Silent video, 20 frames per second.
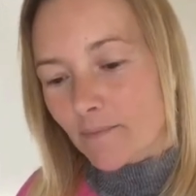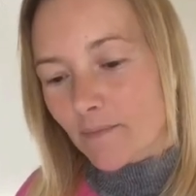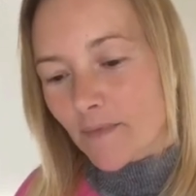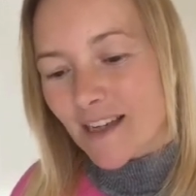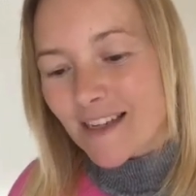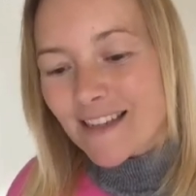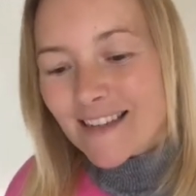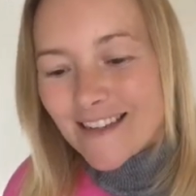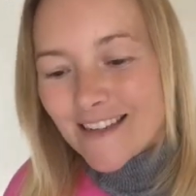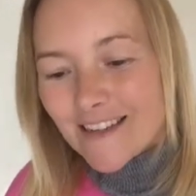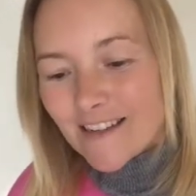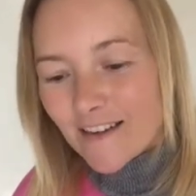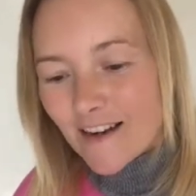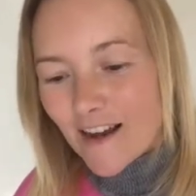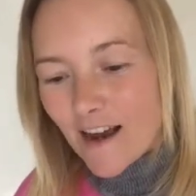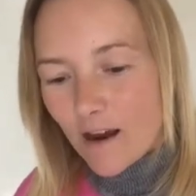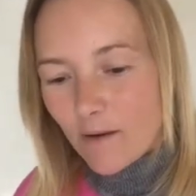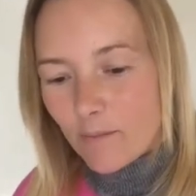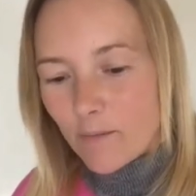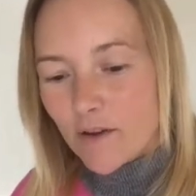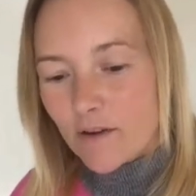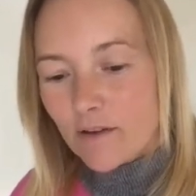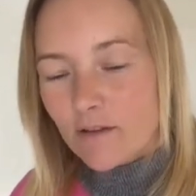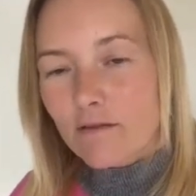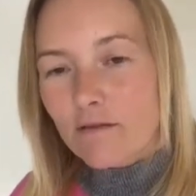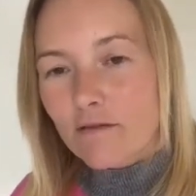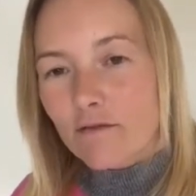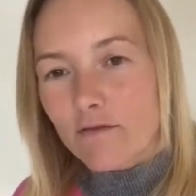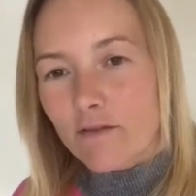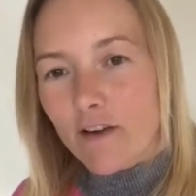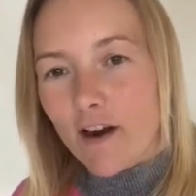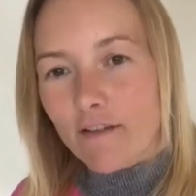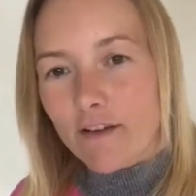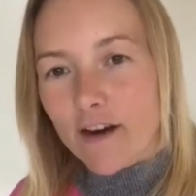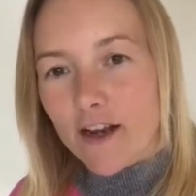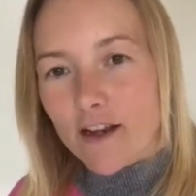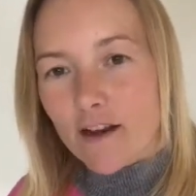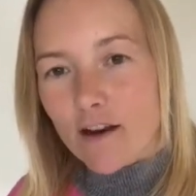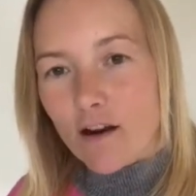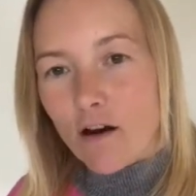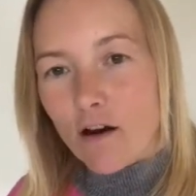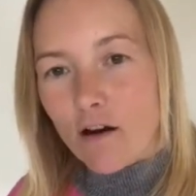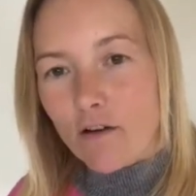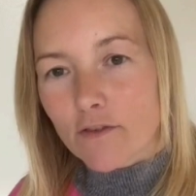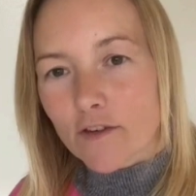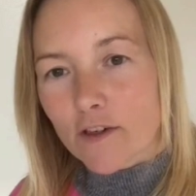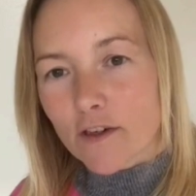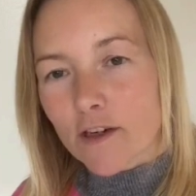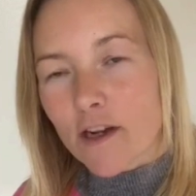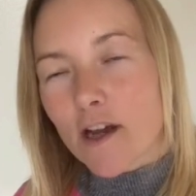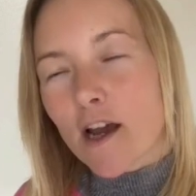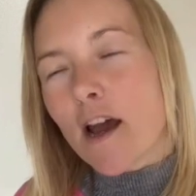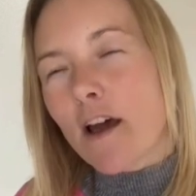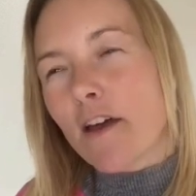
It didn't happen very often.